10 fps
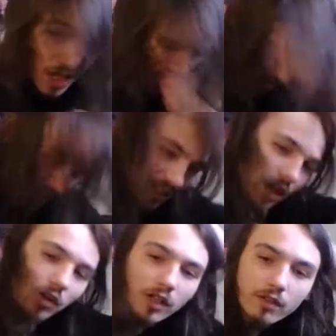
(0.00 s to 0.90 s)
Hey, it's
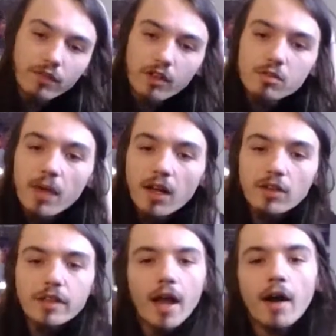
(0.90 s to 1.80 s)
all good, Fierce Metal.
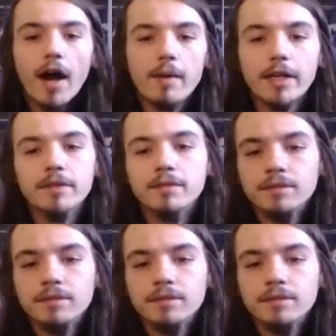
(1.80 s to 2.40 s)
You know, I mean,